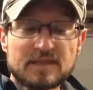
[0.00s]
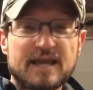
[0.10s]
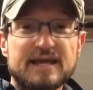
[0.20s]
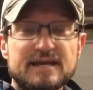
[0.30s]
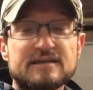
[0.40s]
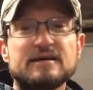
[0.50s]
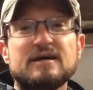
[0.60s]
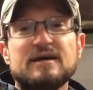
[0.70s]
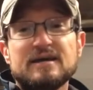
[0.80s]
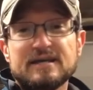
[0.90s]
And
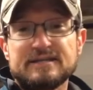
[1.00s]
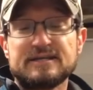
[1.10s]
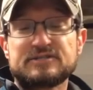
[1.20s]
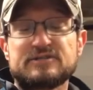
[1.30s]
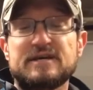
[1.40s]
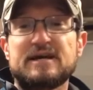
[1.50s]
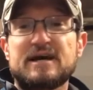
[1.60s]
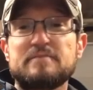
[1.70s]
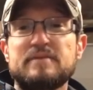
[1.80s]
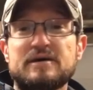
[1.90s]
yesterday
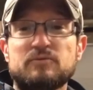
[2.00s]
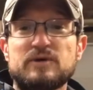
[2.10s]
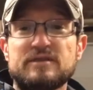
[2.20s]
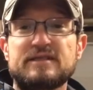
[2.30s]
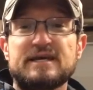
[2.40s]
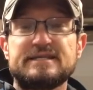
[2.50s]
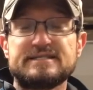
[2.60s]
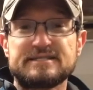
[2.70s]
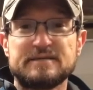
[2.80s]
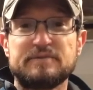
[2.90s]
I met with a
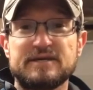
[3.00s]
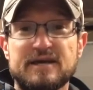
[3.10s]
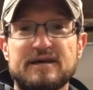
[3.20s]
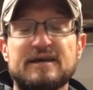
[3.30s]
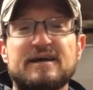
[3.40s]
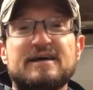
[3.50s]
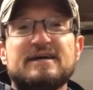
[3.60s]
CPA.